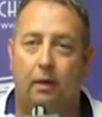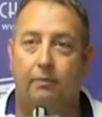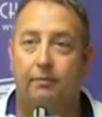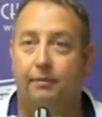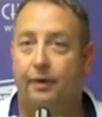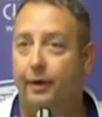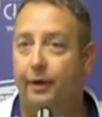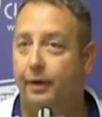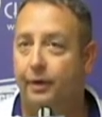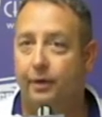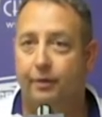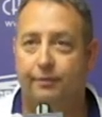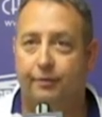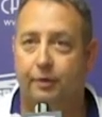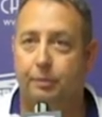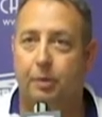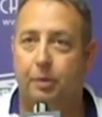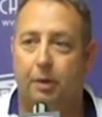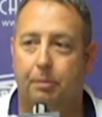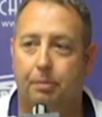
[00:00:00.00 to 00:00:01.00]
Very good
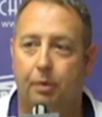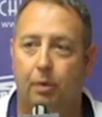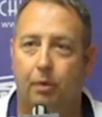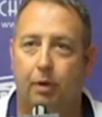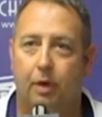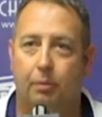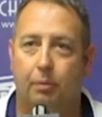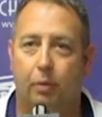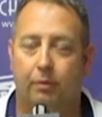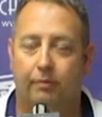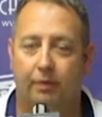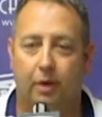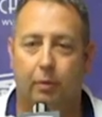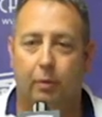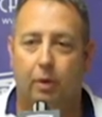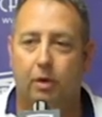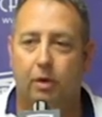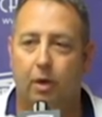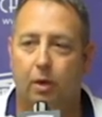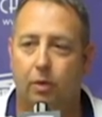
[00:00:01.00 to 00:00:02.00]
football program, very
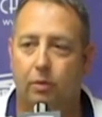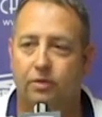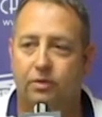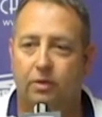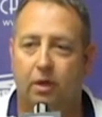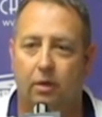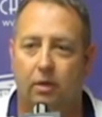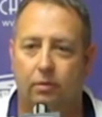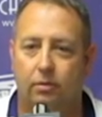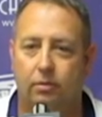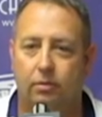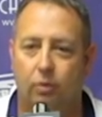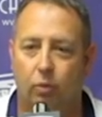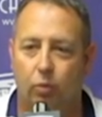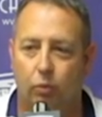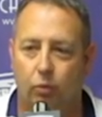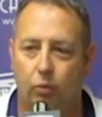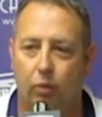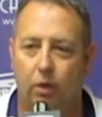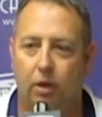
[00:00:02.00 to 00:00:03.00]
well coached,
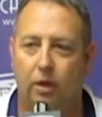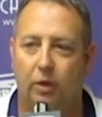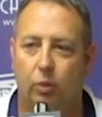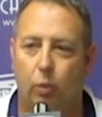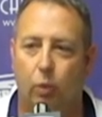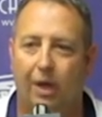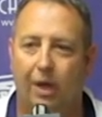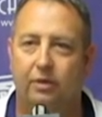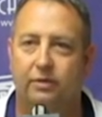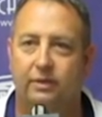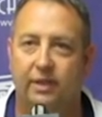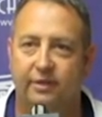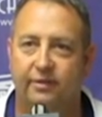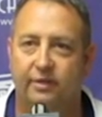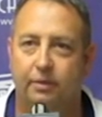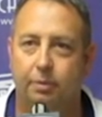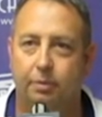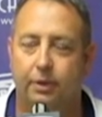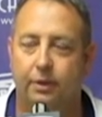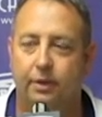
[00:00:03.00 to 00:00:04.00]
really well
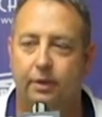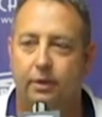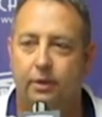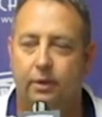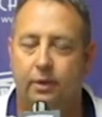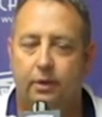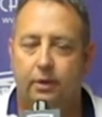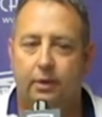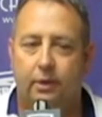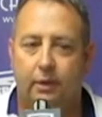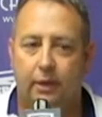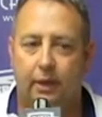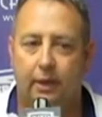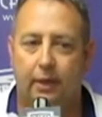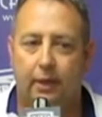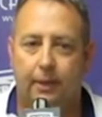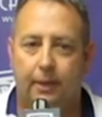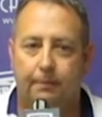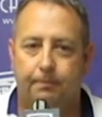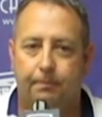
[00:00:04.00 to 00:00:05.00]
disciplined.
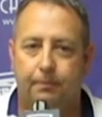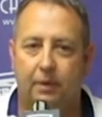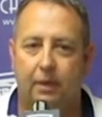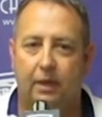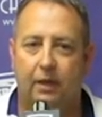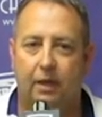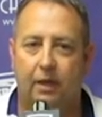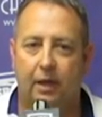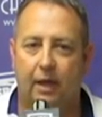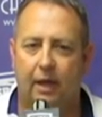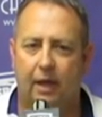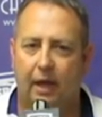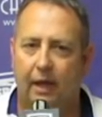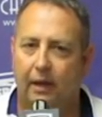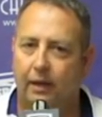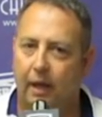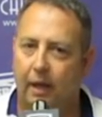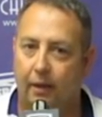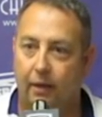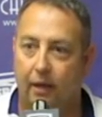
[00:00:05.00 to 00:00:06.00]

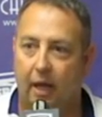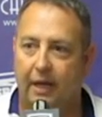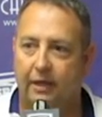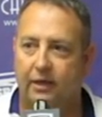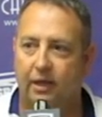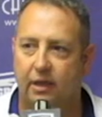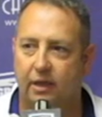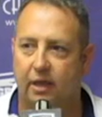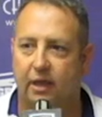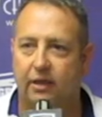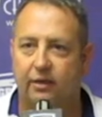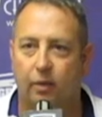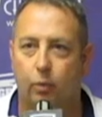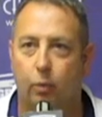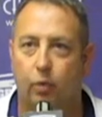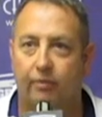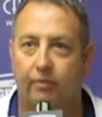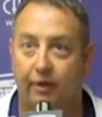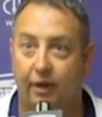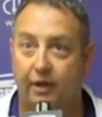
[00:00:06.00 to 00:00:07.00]
I'd like to think that
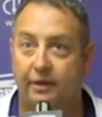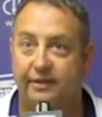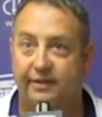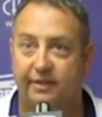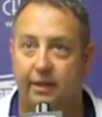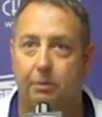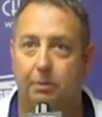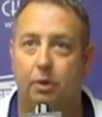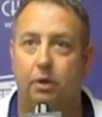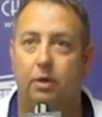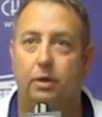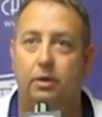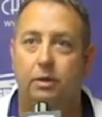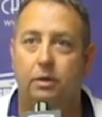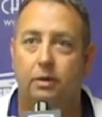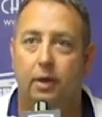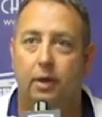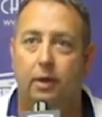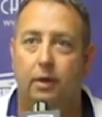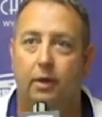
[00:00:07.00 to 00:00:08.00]
we're very similar
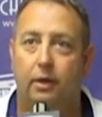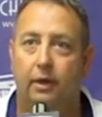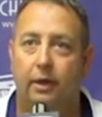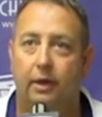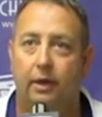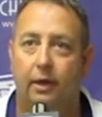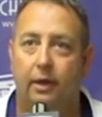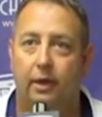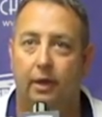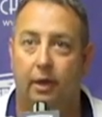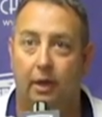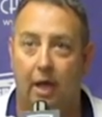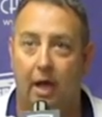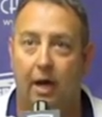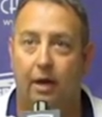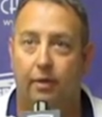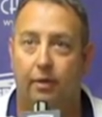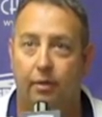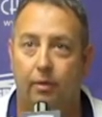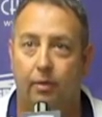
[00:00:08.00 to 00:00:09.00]
in a
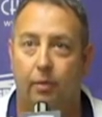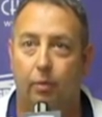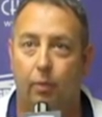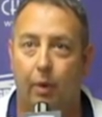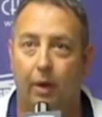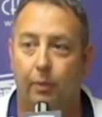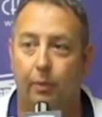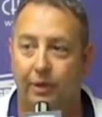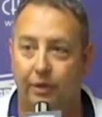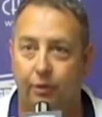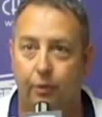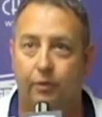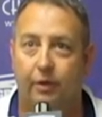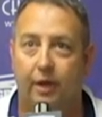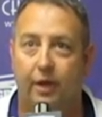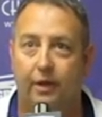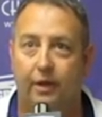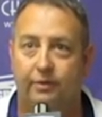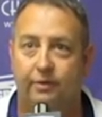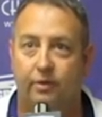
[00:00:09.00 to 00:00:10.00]
lot of the way we do
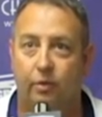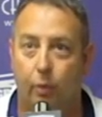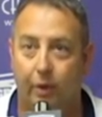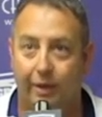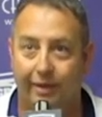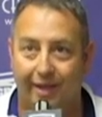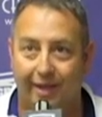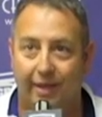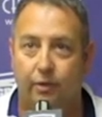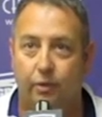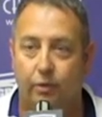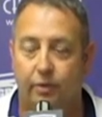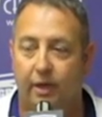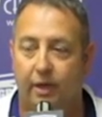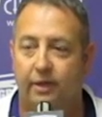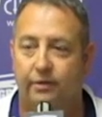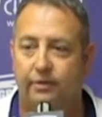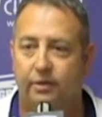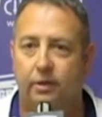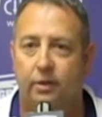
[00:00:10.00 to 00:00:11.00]
things and the way they do things.